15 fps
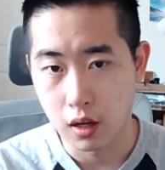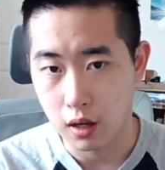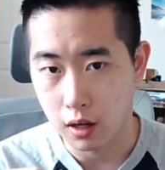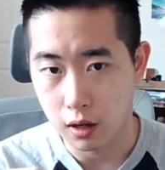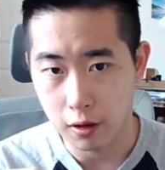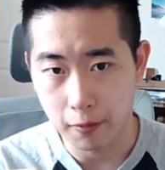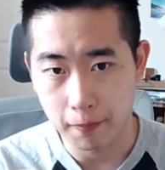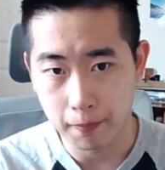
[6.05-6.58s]

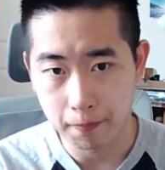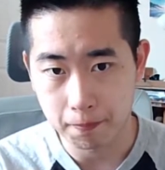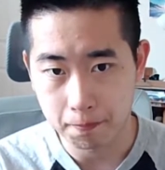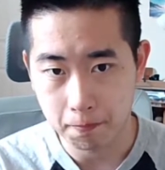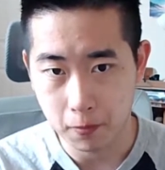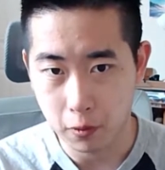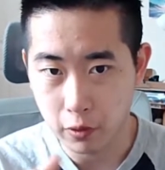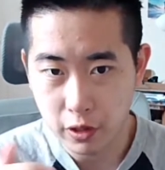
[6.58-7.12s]

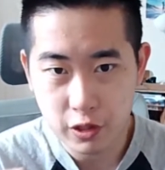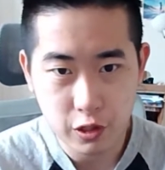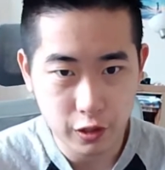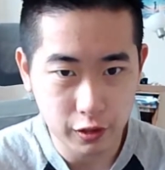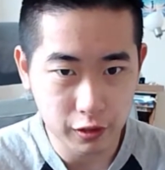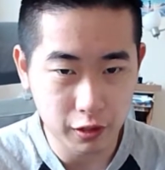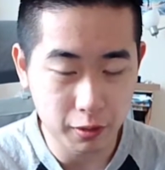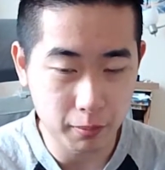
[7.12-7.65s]

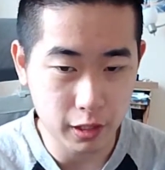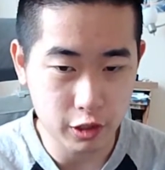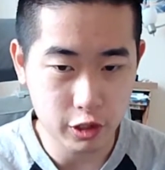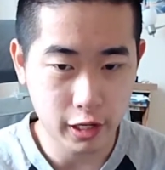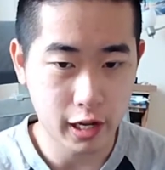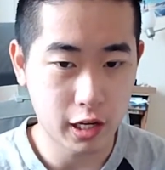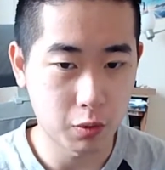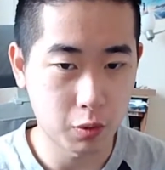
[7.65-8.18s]
Originally, my
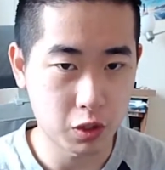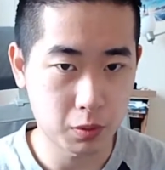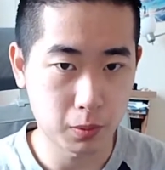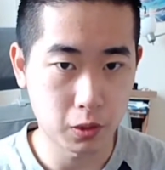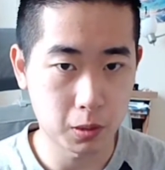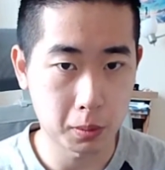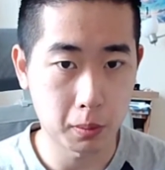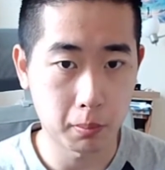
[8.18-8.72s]
channel was
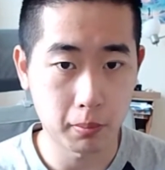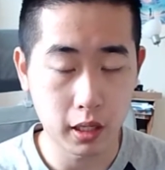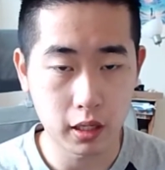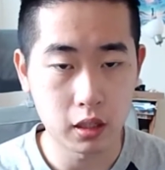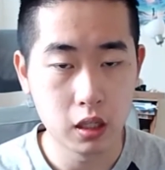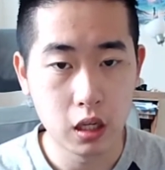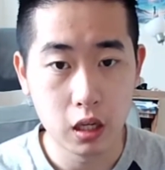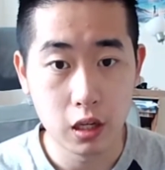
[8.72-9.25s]
supposed to be
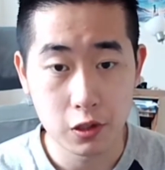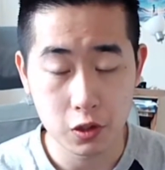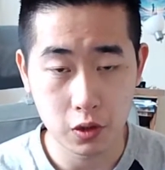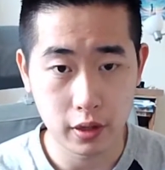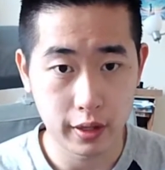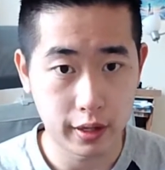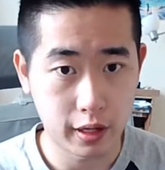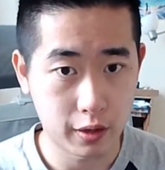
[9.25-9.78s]
made so
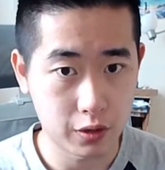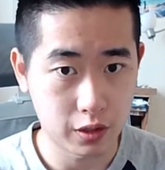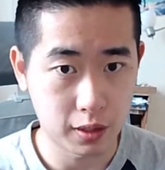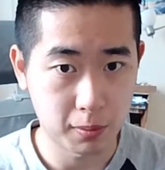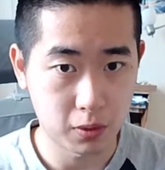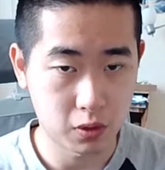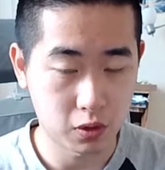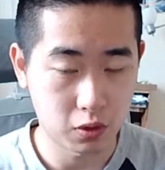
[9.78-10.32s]
that I was
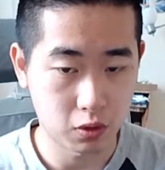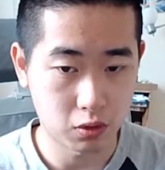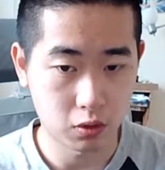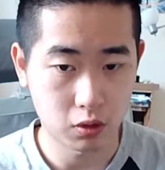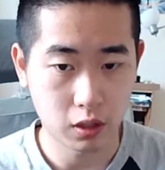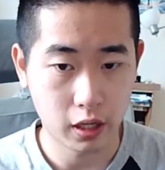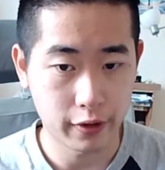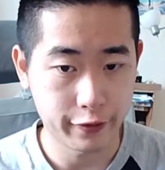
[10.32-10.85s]
able to
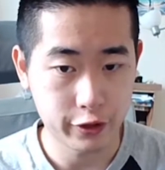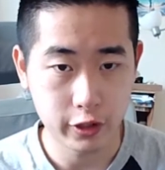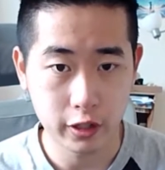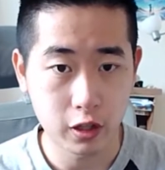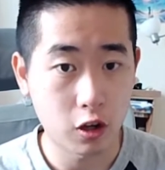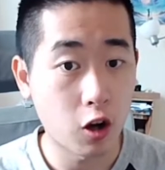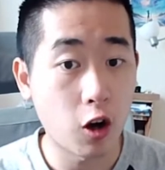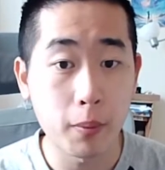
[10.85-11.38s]
kind of
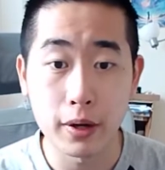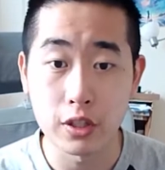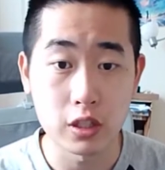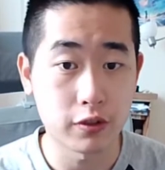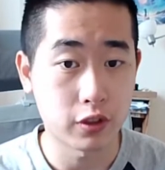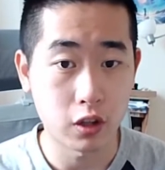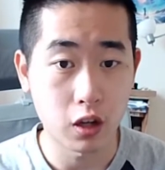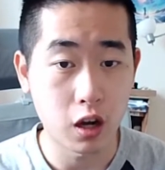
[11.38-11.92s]
share all my
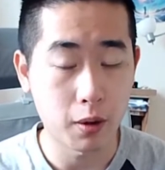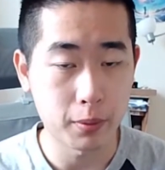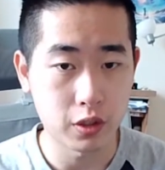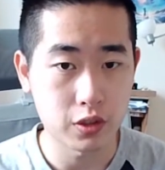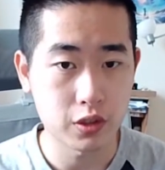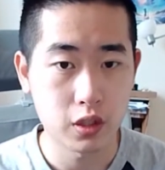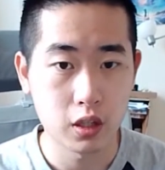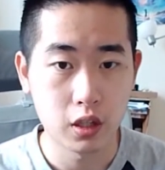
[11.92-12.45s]
different
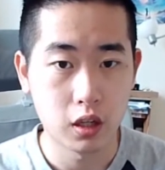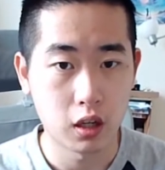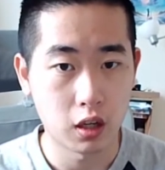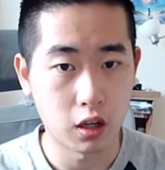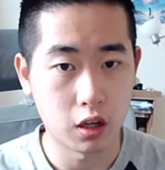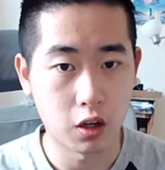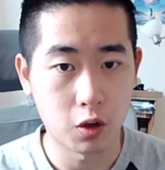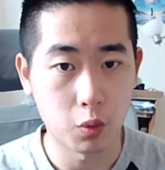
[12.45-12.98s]
hobbies
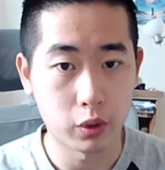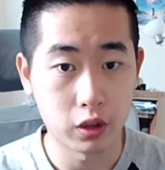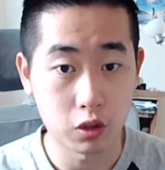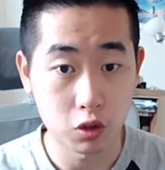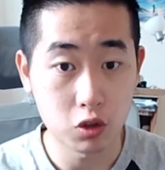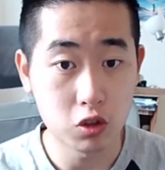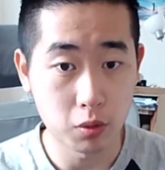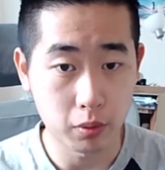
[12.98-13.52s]
with the
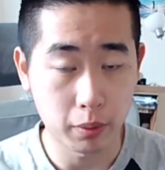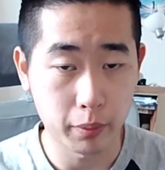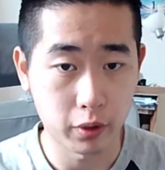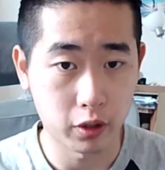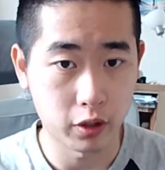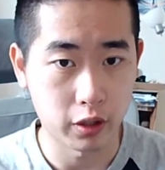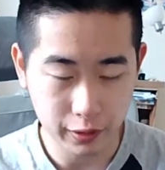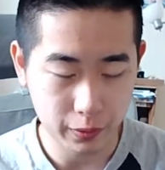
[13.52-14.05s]
YouTube
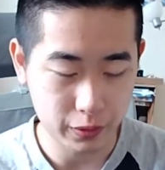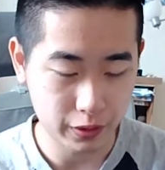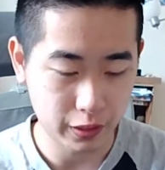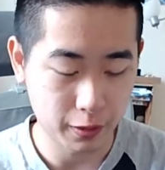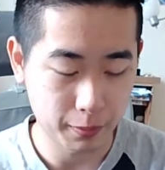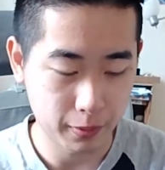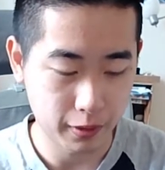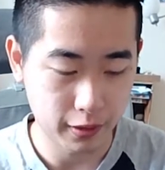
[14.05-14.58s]
community. It was going
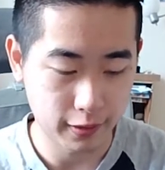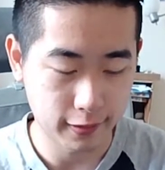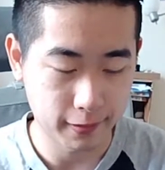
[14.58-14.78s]
to be,